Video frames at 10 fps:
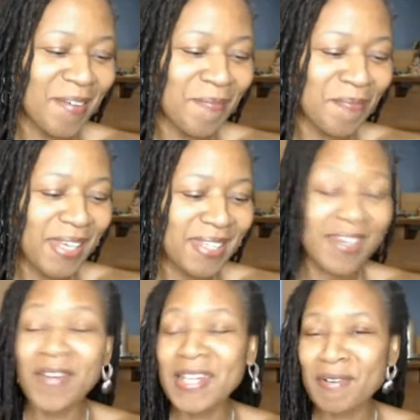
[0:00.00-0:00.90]
um, is
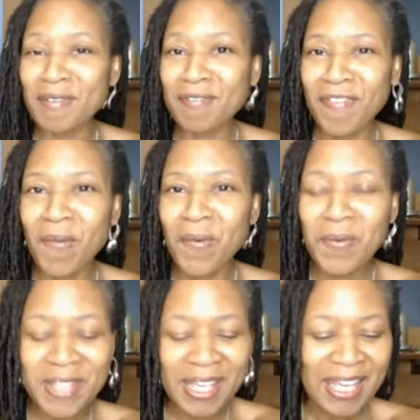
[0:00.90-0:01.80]
going to
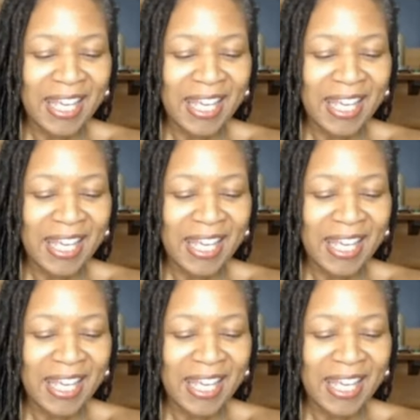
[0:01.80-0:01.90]
unfold